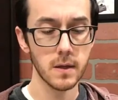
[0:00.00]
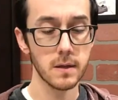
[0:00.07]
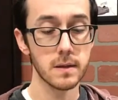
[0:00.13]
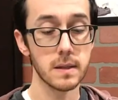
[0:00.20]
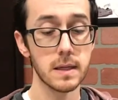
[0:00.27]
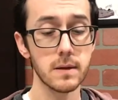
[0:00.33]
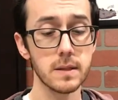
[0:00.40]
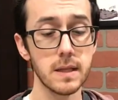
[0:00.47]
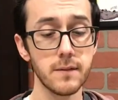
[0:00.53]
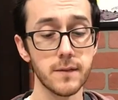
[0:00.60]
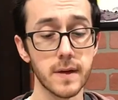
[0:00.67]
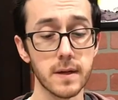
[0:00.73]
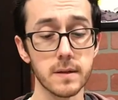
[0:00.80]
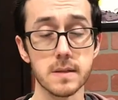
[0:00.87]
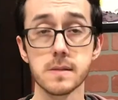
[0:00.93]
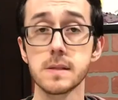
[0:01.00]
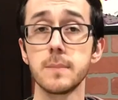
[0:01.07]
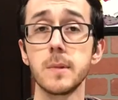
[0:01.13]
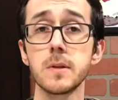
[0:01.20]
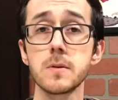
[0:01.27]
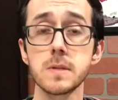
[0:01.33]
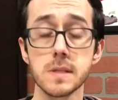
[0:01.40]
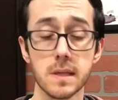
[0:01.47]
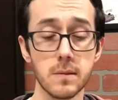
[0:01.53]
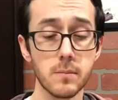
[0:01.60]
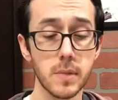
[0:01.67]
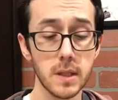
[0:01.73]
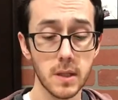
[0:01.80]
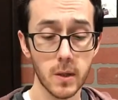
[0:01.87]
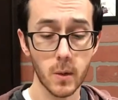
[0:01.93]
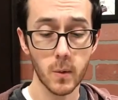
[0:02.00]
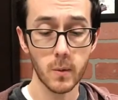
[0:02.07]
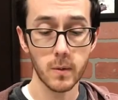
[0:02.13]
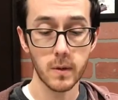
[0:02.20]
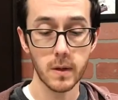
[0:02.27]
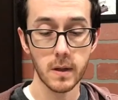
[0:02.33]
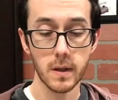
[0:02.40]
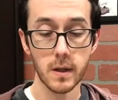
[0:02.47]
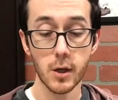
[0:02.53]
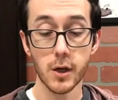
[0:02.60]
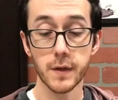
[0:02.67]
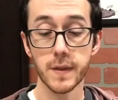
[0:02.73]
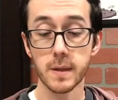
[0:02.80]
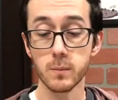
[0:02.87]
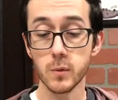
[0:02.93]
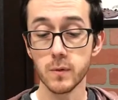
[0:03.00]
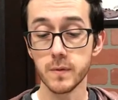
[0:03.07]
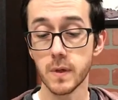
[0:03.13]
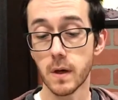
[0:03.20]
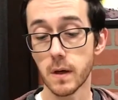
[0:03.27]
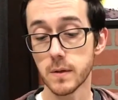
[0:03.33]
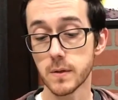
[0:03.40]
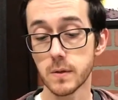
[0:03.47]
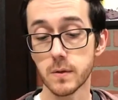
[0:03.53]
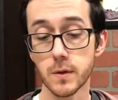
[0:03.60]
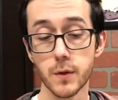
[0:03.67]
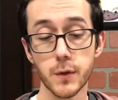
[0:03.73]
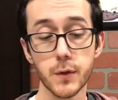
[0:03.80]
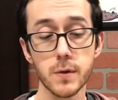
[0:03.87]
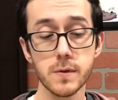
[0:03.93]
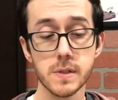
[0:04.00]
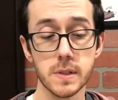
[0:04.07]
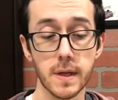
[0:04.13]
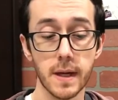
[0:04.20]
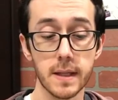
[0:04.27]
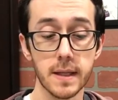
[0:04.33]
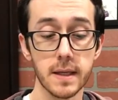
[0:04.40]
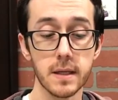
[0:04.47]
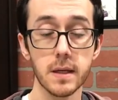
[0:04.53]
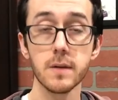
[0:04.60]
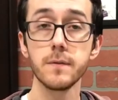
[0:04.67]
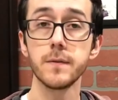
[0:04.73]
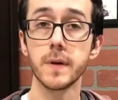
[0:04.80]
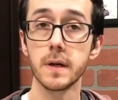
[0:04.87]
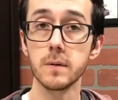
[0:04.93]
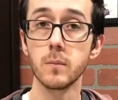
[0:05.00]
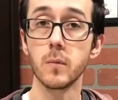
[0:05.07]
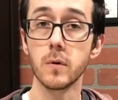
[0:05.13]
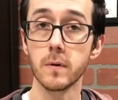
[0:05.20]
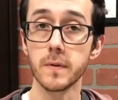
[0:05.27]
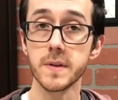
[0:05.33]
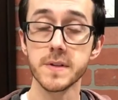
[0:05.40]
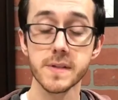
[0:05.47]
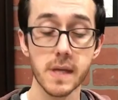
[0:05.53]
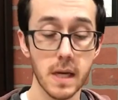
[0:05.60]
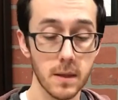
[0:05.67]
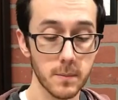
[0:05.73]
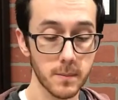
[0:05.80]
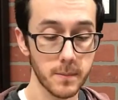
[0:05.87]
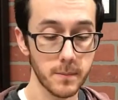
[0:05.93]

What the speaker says: There they found a similar scene below. They moved on to the third skylight and found more of the same.